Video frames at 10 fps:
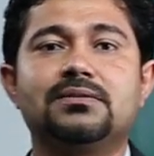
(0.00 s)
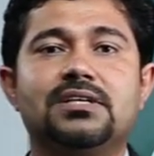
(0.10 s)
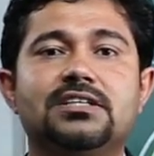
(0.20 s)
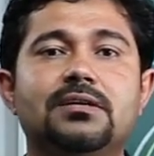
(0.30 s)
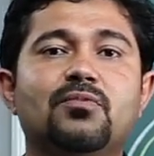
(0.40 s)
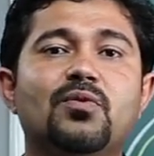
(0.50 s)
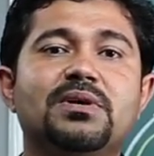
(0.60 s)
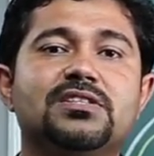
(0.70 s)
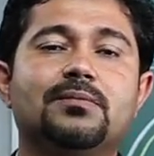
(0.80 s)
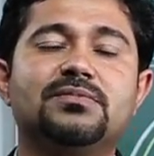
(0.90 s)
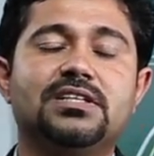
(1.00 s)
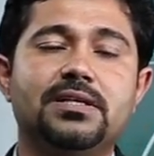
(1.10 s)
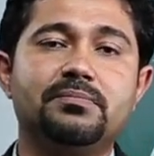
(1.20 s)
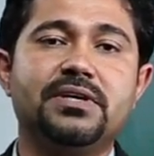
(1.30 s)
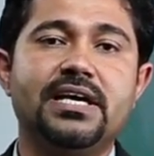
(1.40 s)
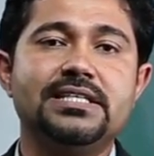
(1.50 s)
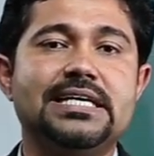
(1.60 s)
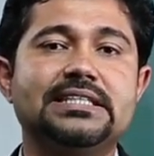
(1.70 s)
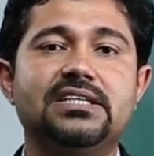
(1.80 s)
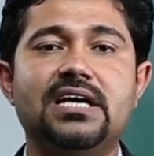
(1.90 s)
certain movements of the rib
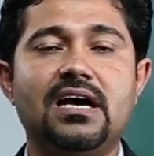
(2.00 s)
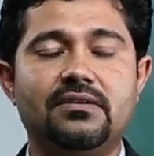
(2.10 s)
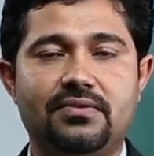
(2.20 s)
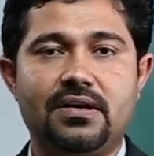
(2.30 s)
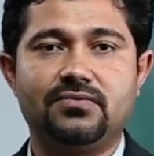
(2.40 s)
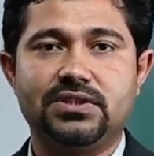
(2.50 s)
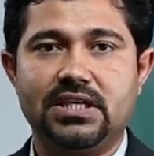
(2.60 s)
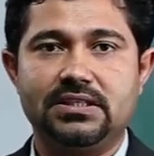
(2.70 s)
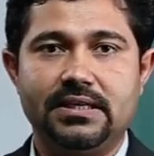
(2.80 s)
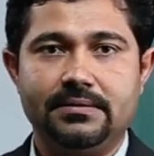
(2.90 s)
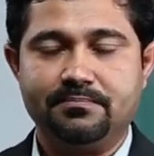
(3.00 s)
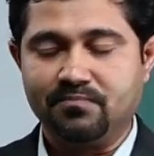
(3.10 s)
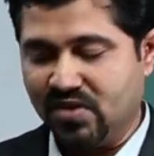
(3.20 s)
cage and the diaphragm which are there.